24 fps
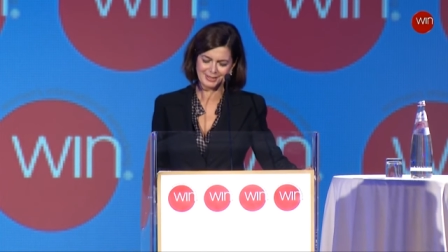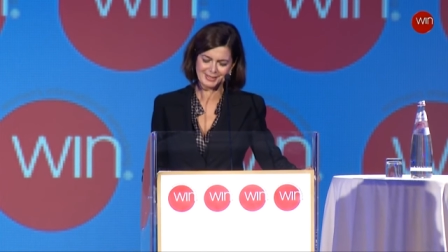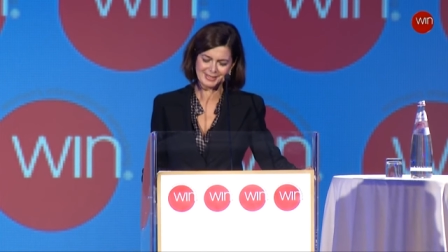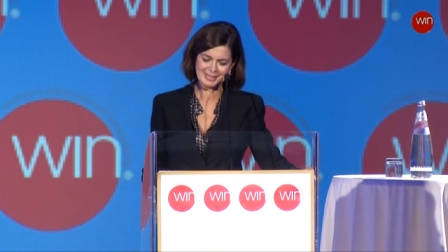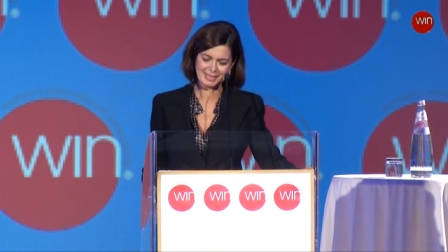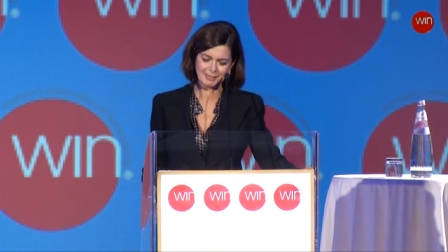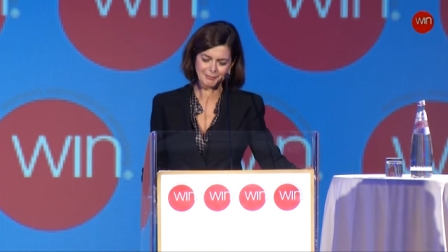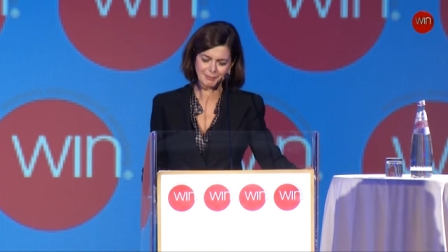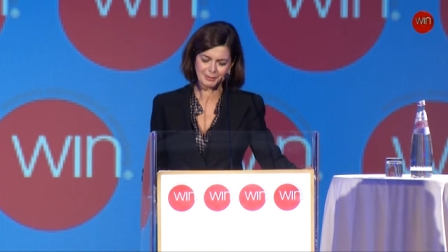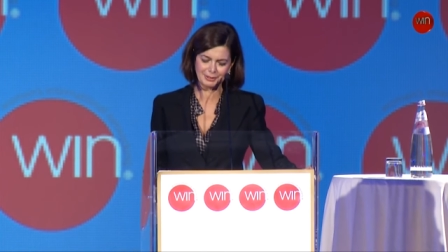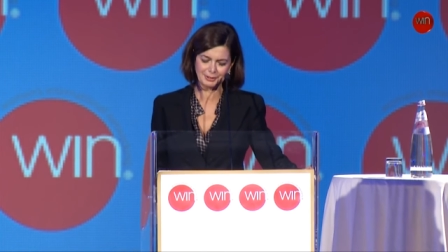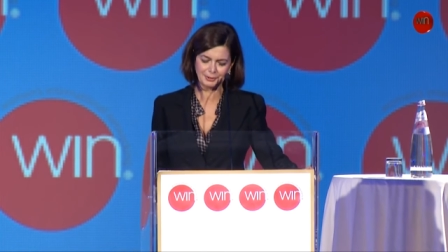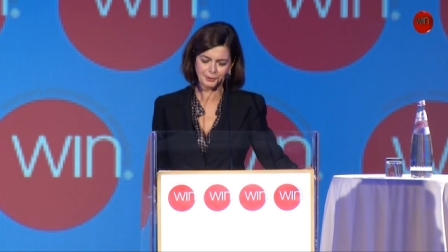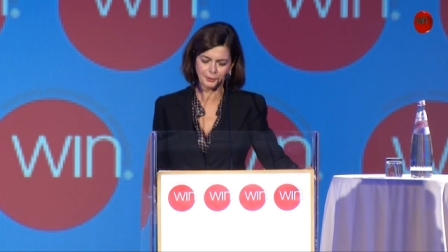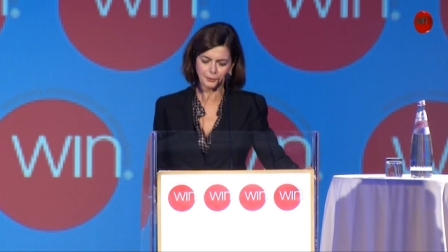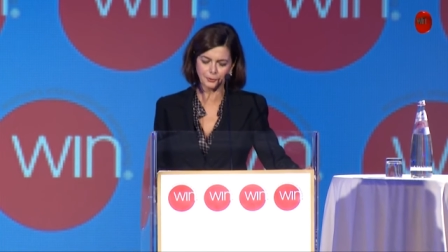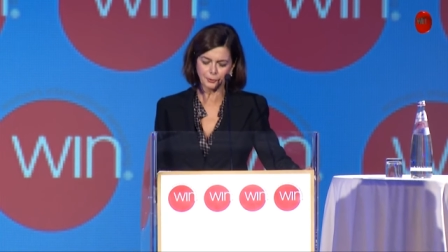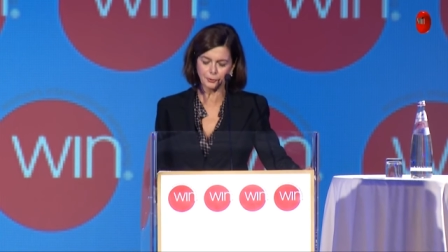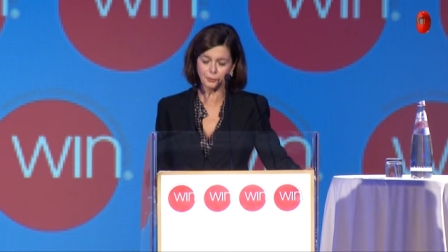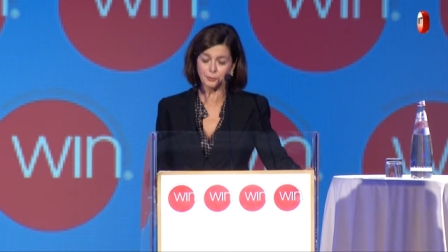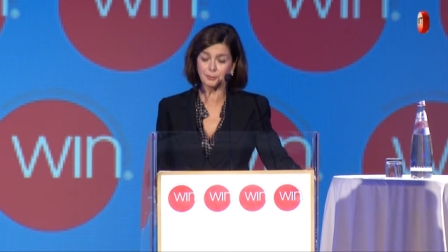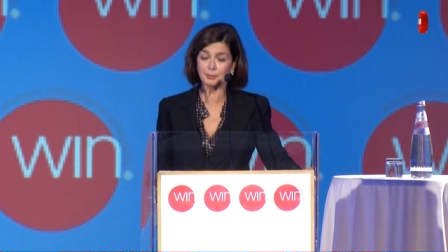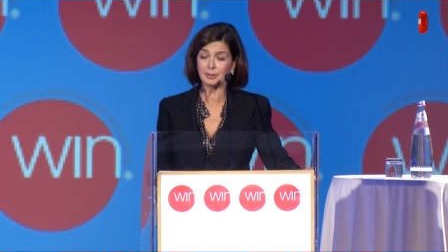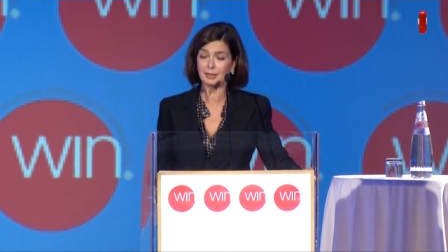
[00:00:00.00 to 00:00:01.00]
somebody
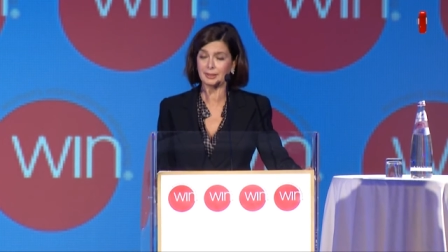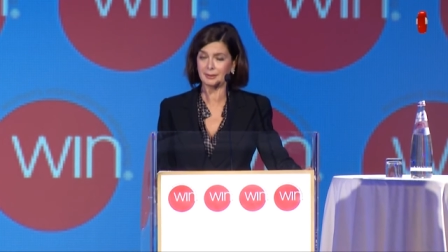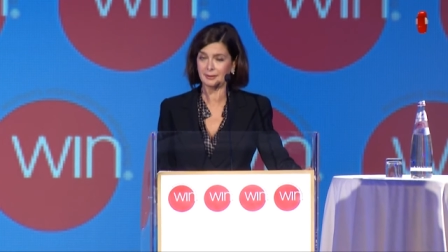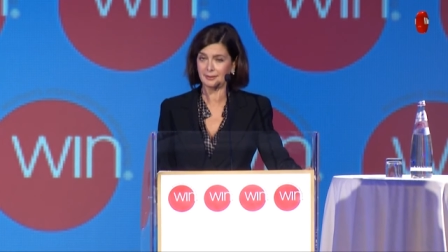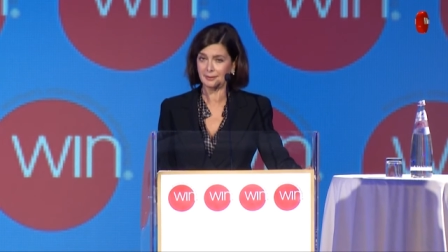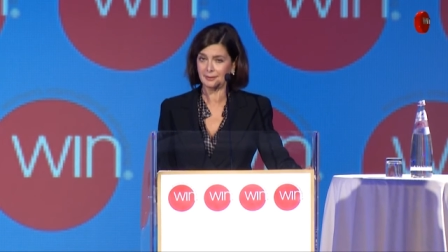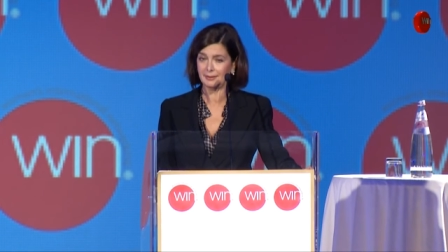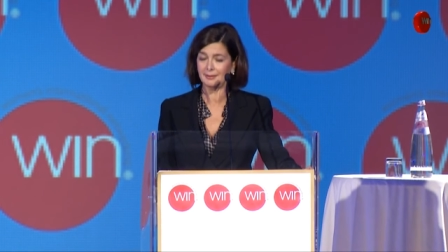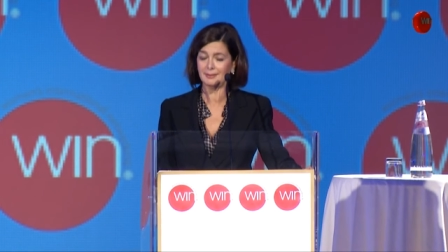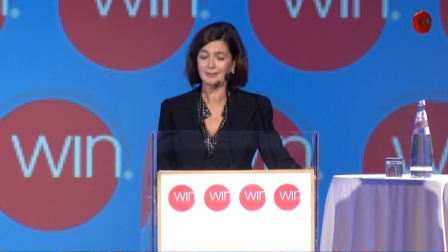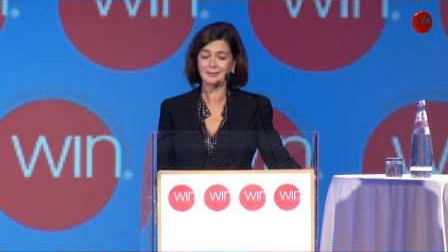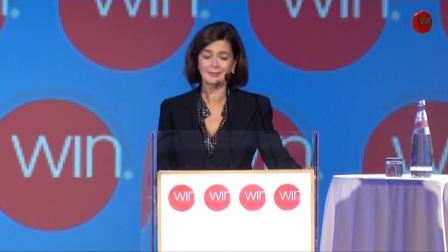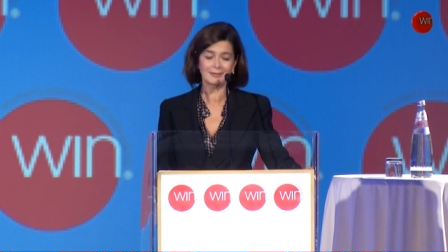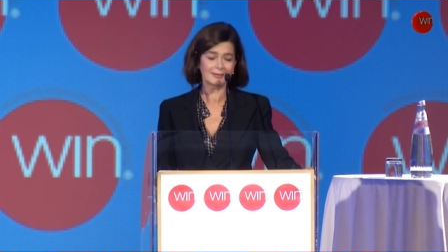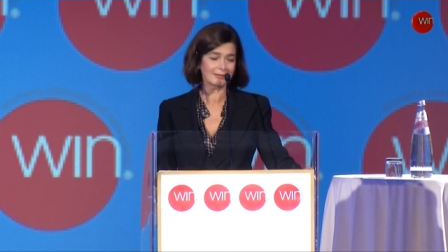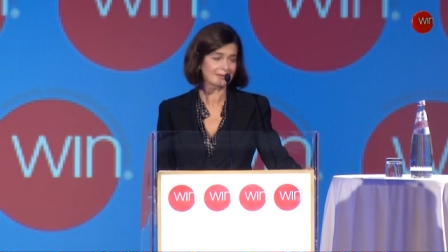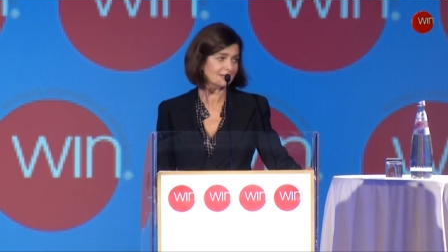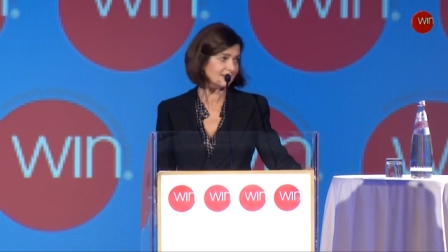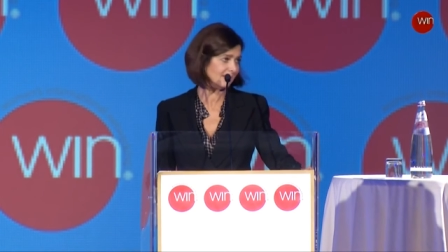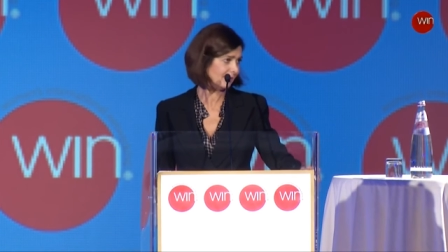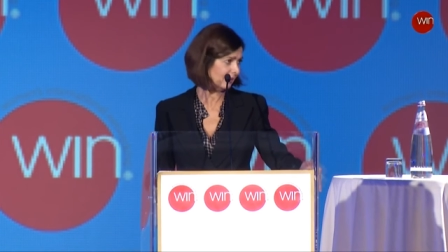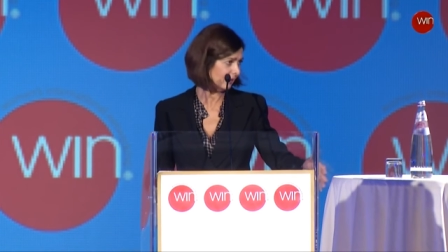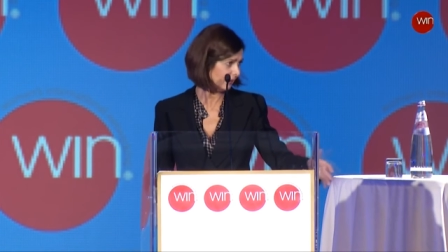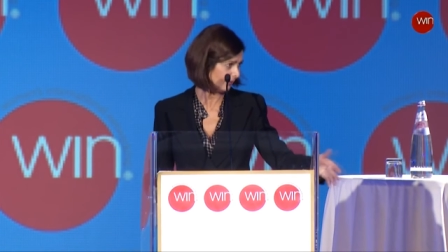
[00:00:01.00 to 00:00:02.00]
called me,
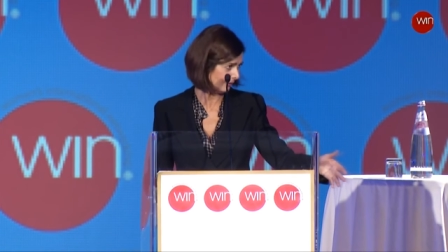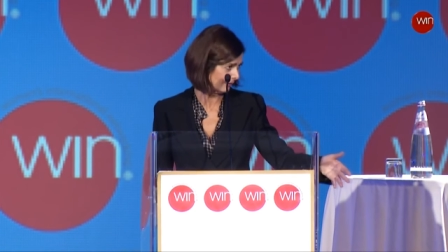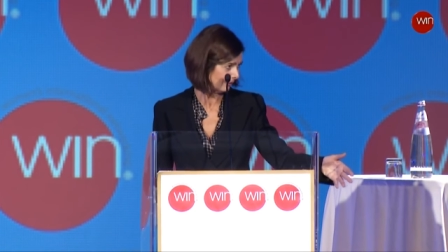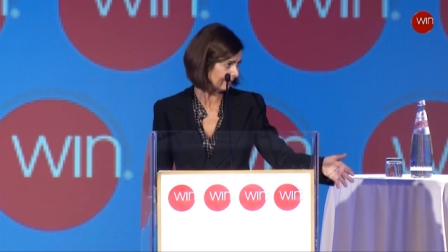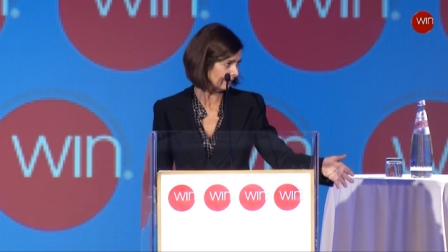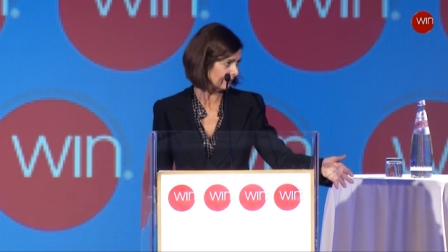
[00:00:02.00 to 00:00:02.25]
still,